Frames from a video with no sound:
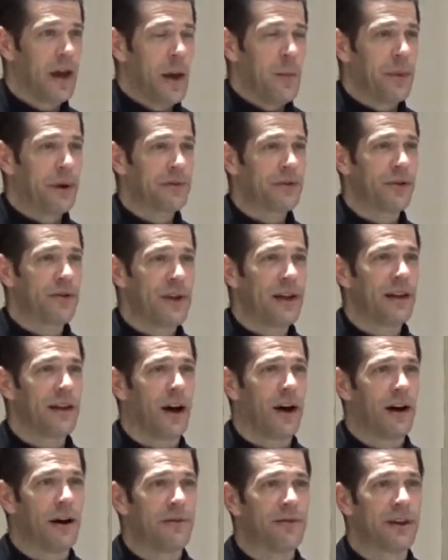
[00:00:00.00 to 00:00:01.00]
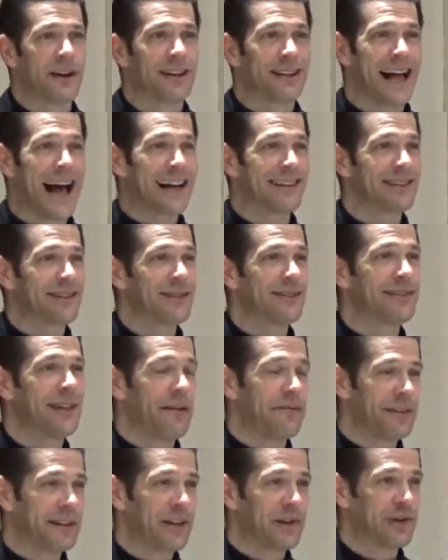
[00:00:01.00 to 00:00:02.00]
but to think of the classical
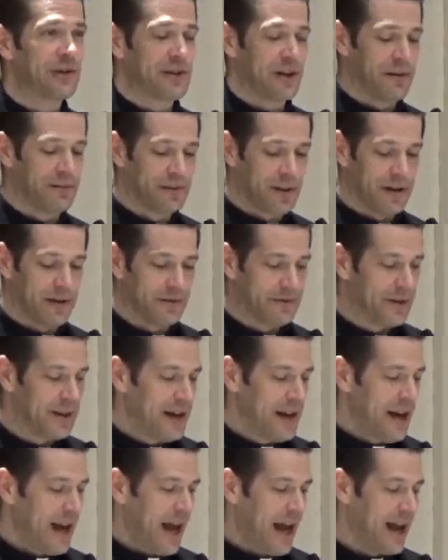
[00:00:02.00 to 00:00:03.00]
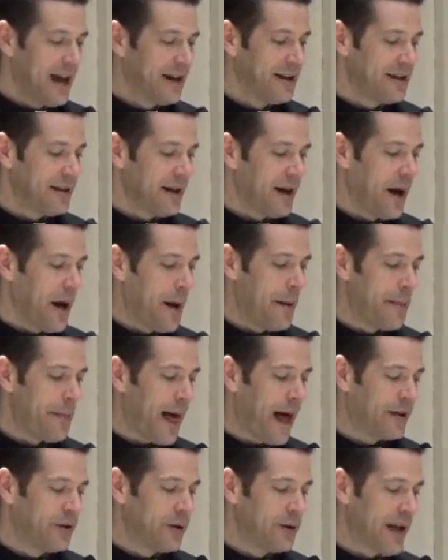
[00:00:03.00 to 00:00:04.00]
definition of love. And
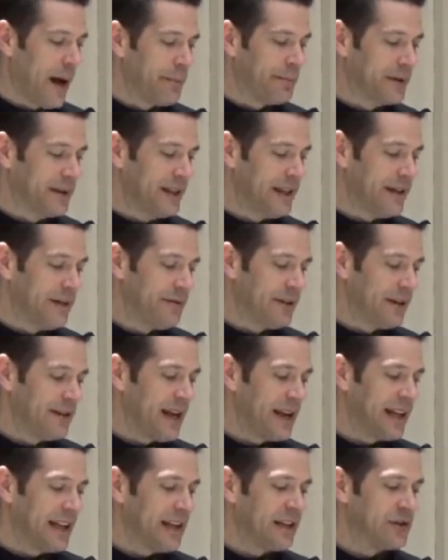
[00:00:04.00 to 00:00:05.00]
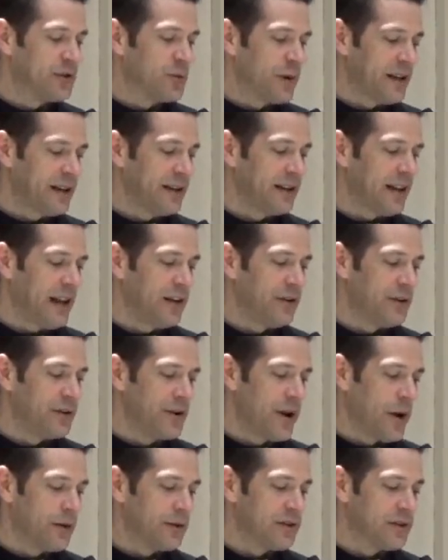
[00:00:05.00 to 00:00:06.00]
I do not believe that it is written in your
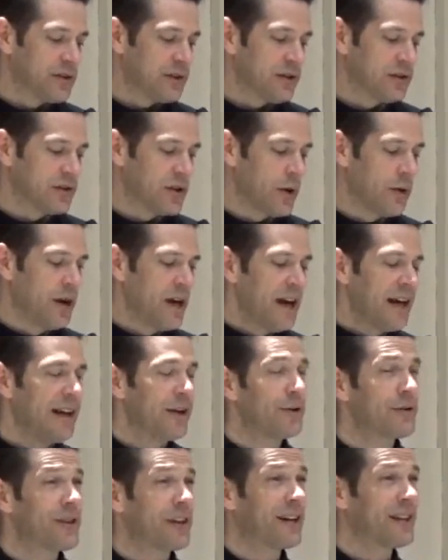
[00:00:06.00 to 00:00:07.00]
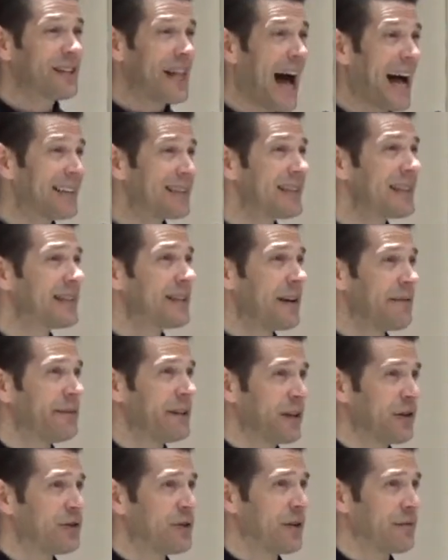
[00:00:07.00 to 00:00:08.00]
notes, so here's the classic
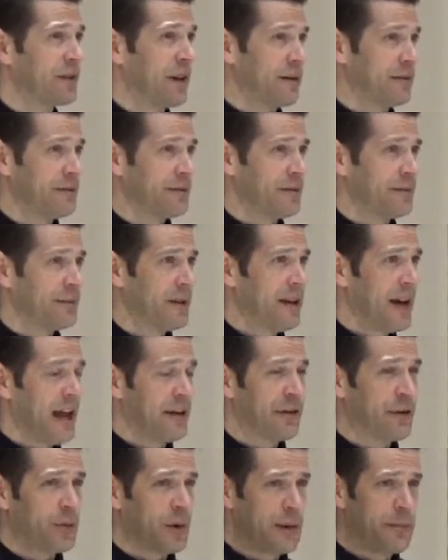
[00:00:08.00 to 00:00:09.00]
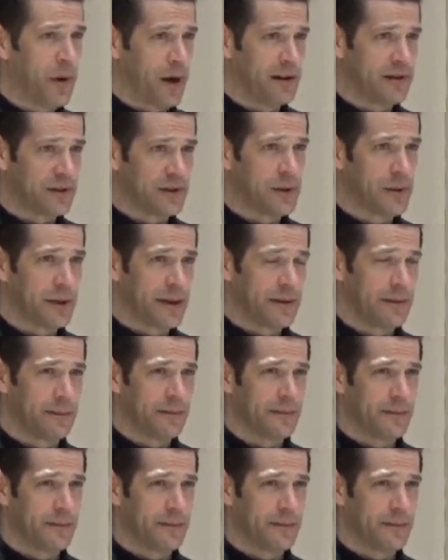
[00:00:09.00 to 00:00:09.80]
definition of love. It has 3 parts to it.